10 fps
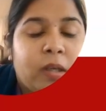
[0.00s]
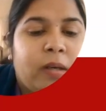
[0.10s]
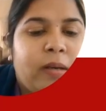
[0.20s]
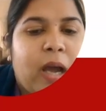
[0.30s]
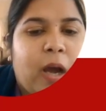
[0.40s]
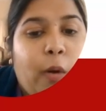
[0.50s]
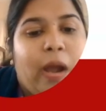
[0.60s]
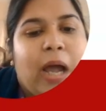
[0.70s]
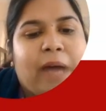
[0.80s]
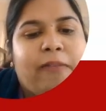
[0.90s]
Now
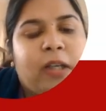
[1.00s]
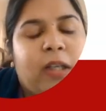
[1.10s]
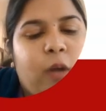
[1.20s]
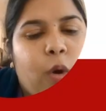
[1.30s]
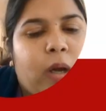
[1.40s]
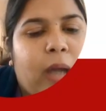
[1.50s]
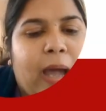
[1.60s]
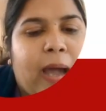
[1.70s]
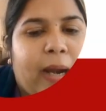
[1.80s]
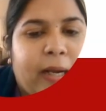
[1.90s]
have a look
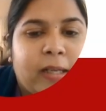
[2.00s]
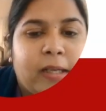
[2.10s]
at